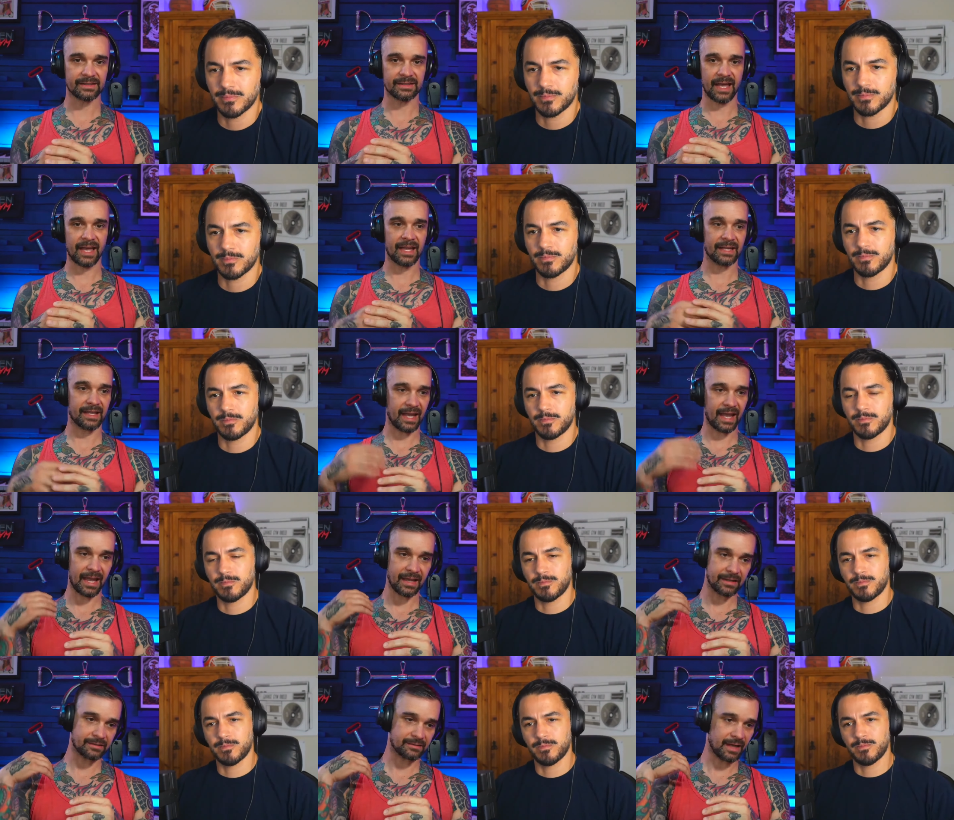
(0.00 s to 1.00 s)
Speaker 1: saying,
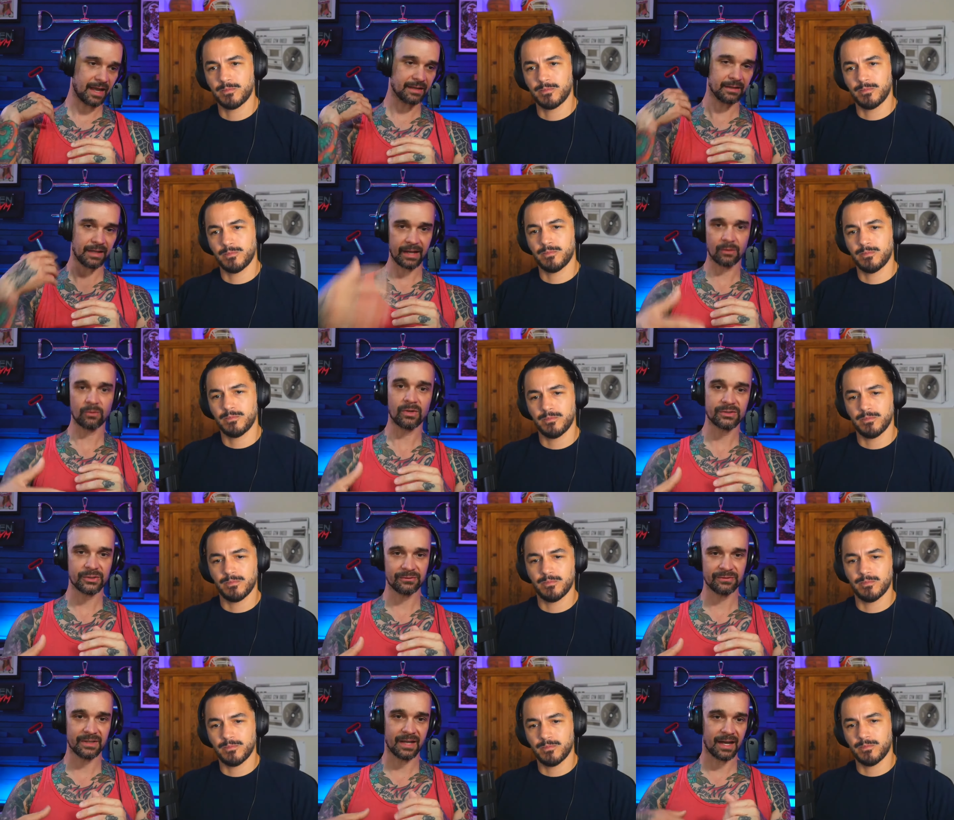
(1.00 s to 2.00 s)
hey, I like what
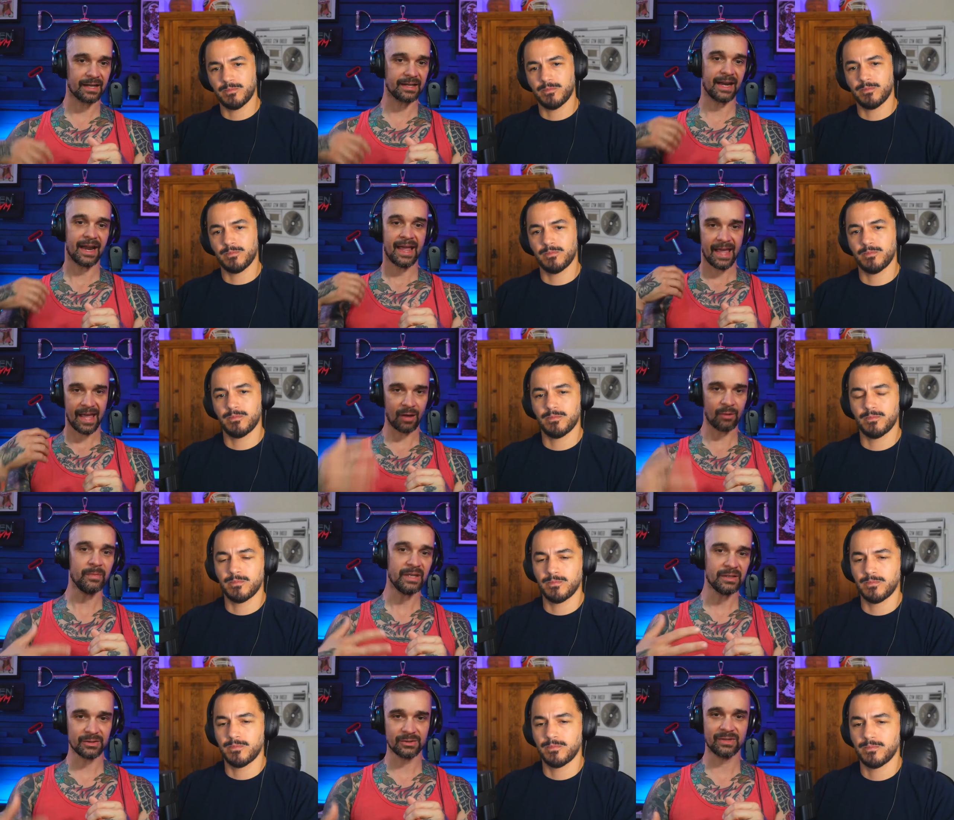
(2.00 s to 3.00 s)
you've done. Help
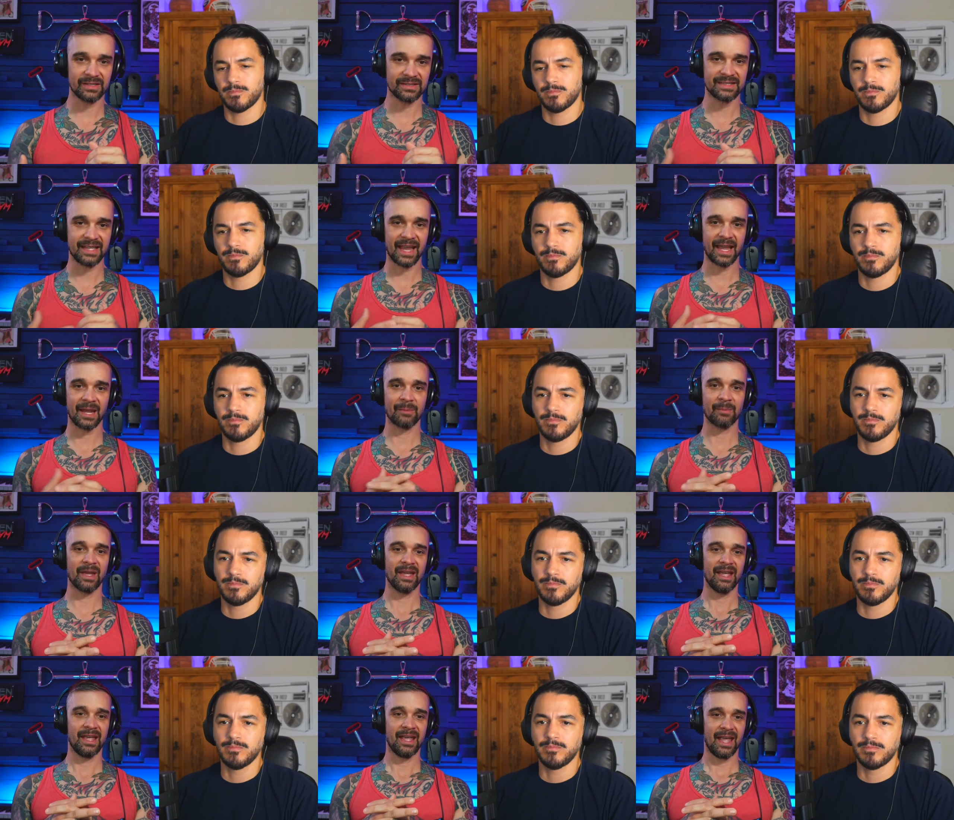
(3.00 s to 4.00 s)
me do the same.
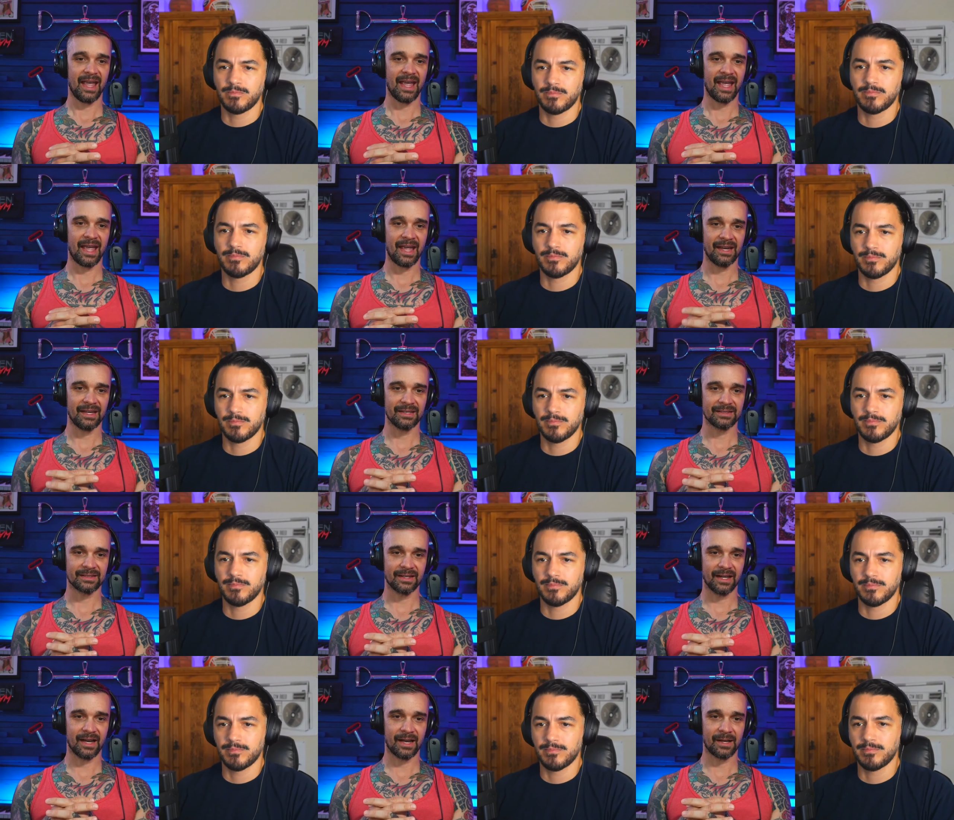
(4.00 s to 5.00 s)
And
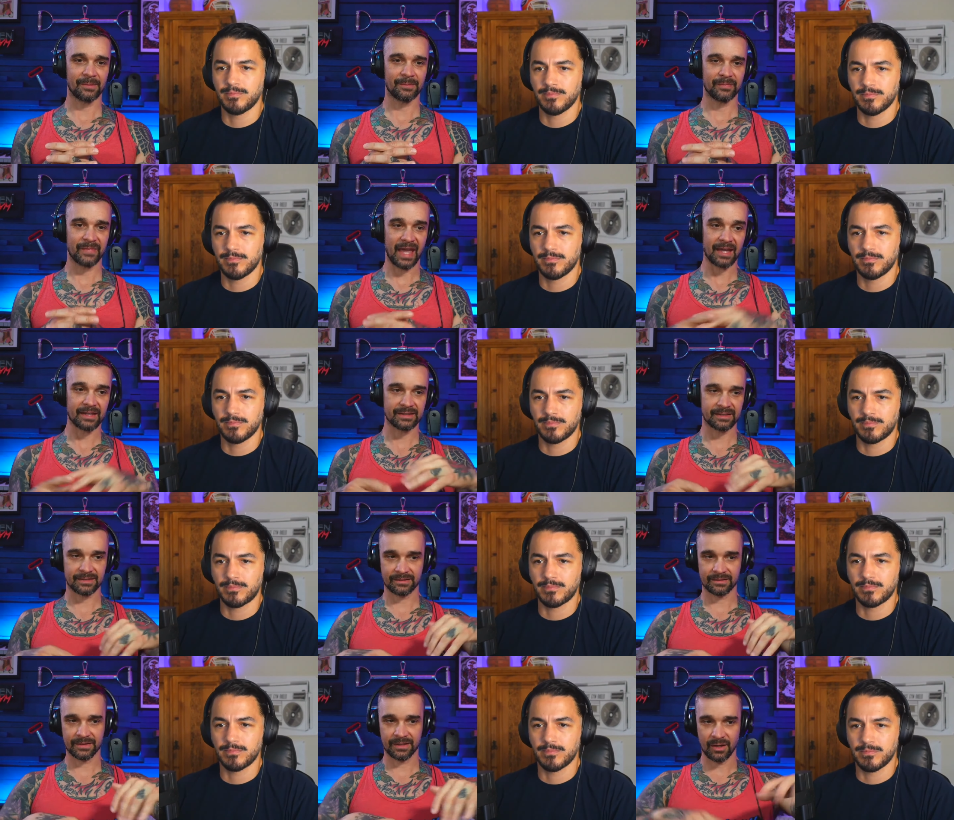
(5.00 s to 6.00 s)
um, as,
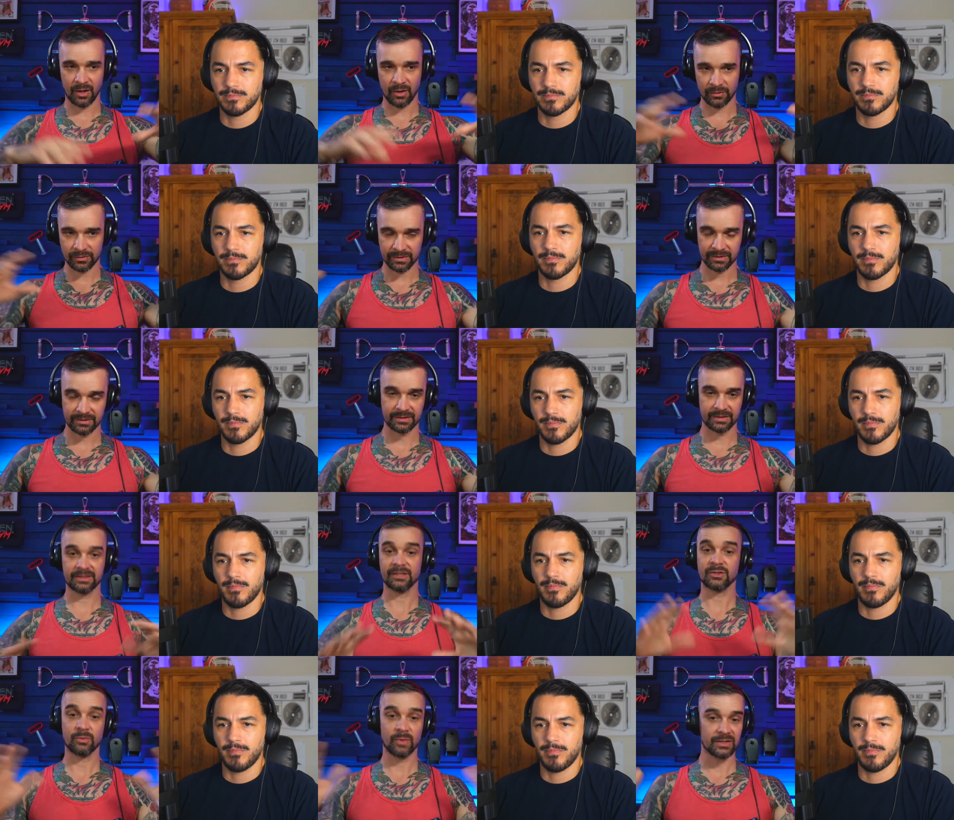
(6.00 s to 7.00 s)
you know,
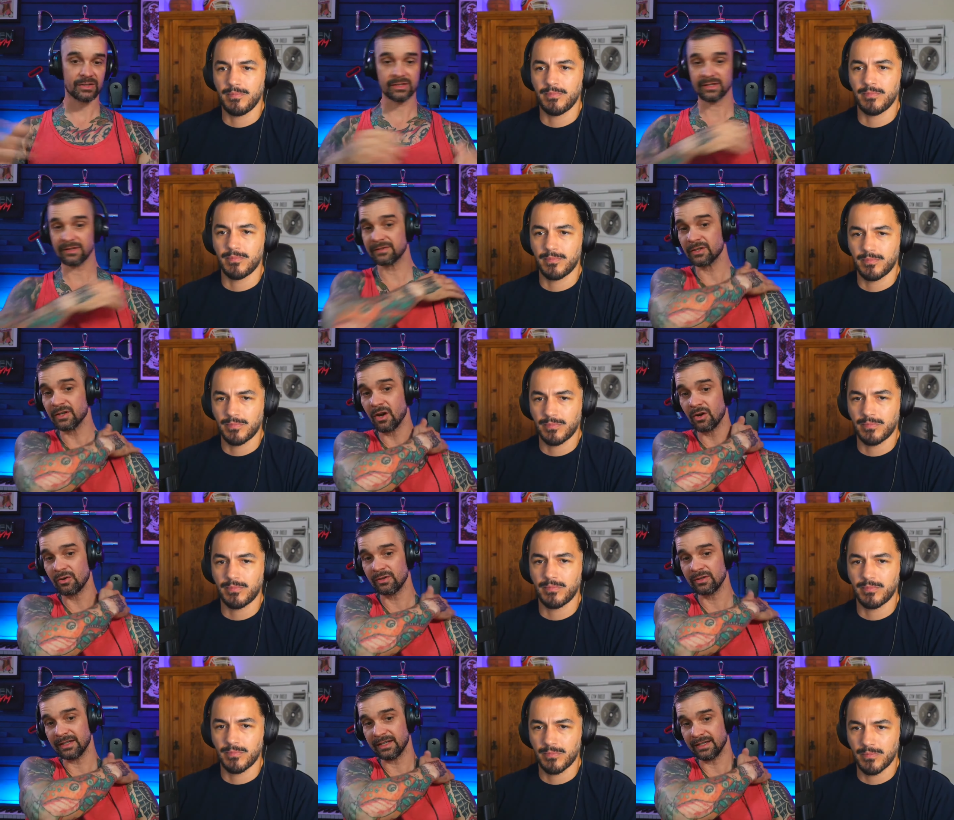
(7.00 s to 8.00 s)
situations have
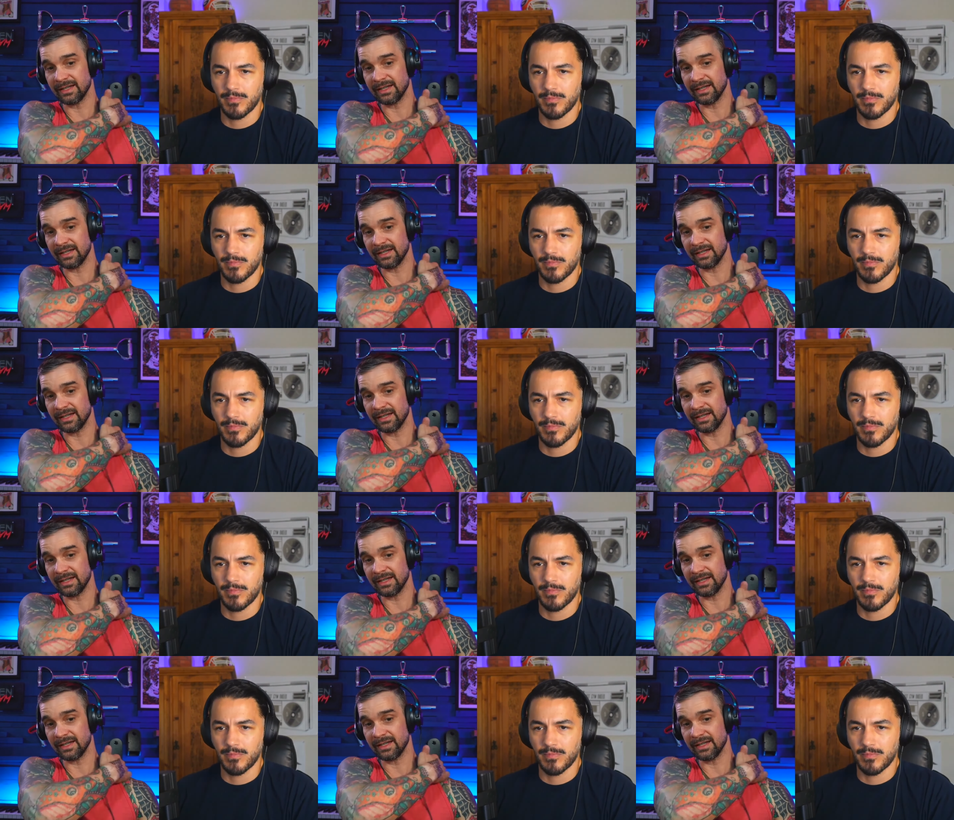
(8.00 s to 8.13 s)
shown,